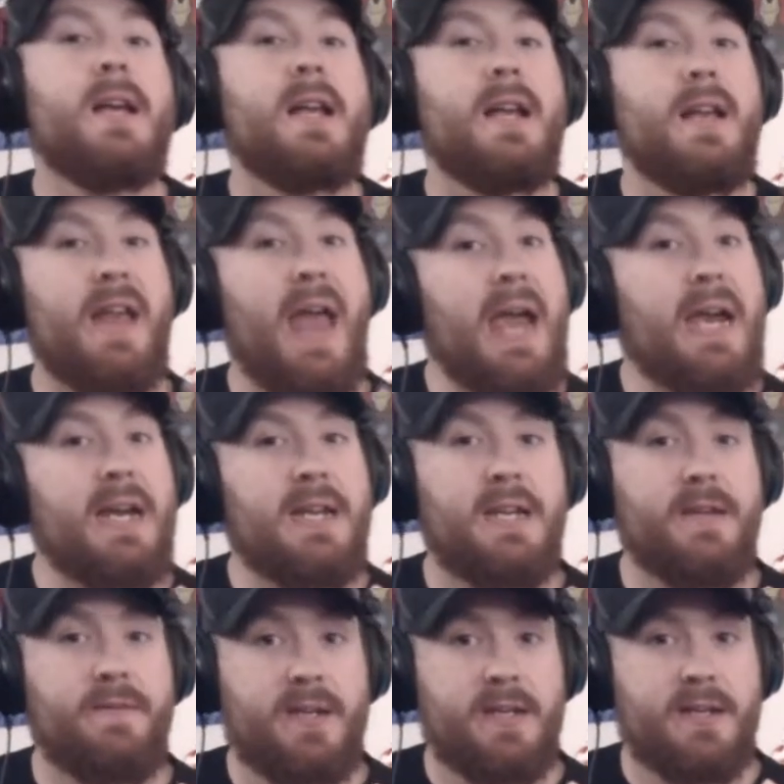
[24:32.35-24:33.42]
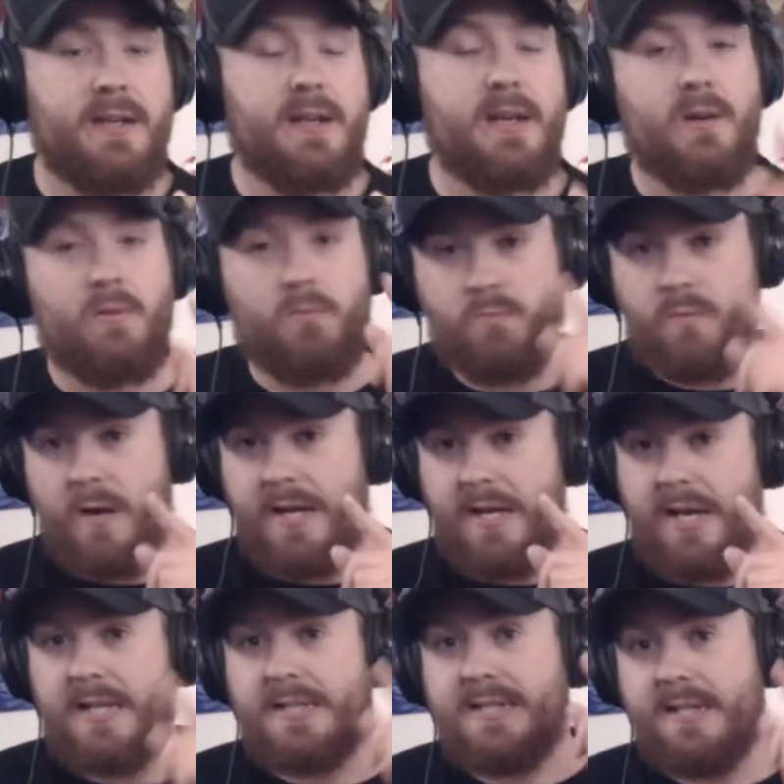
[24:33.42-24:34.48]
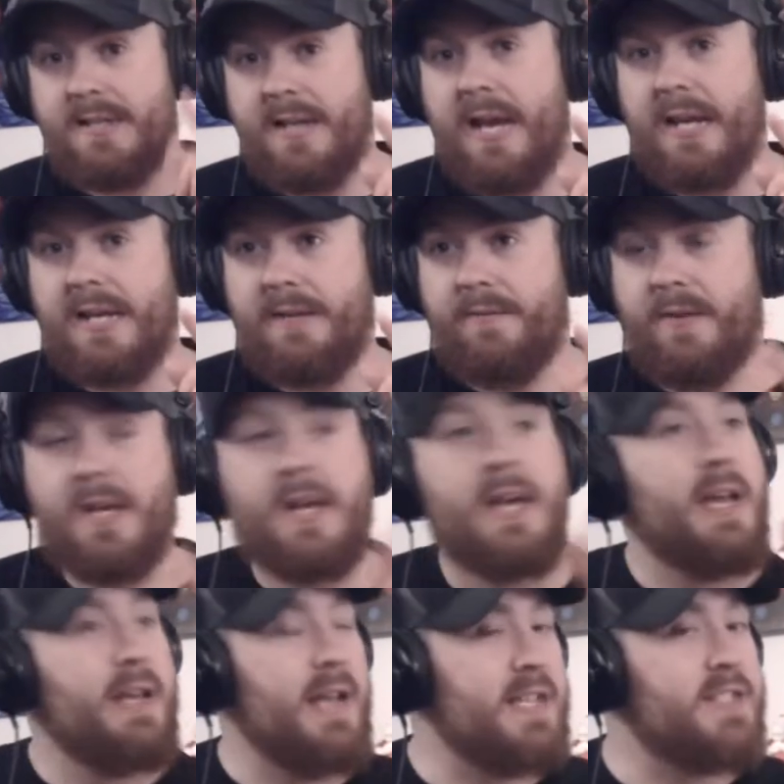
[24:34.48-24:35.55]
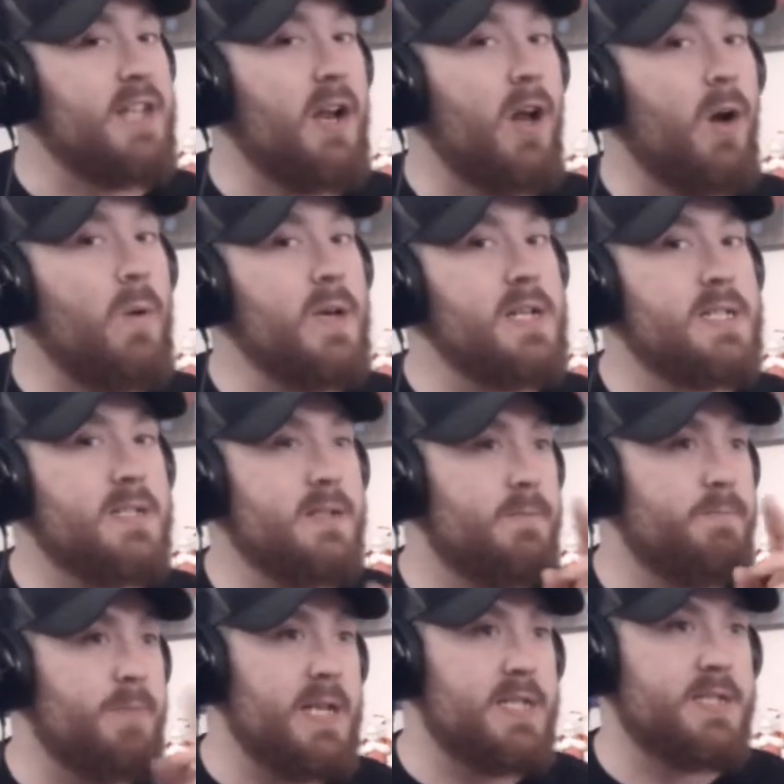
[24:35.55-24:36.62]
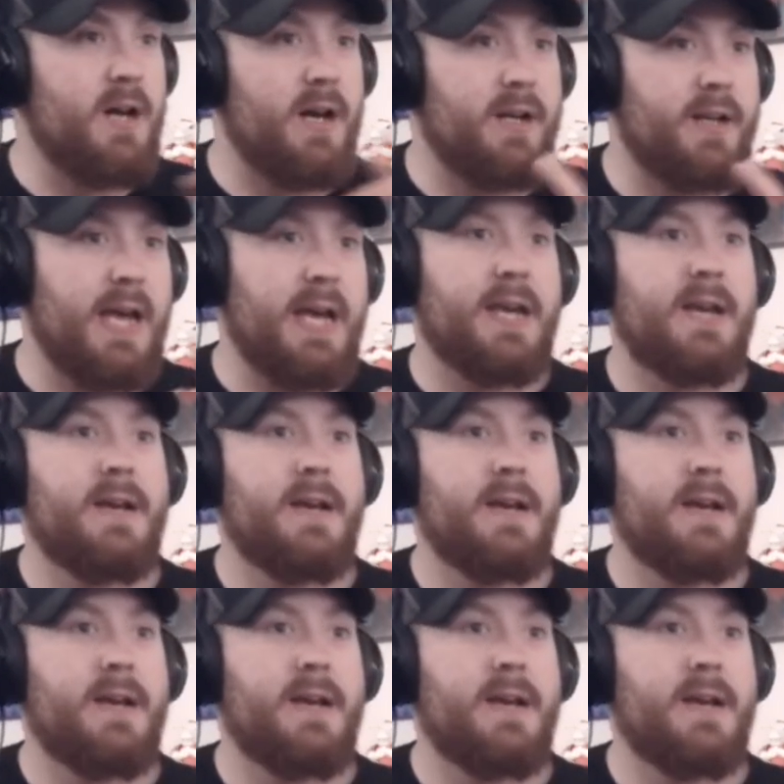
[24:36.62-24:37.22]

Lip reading: Negativity radiates negativity. And that's not always based on, like,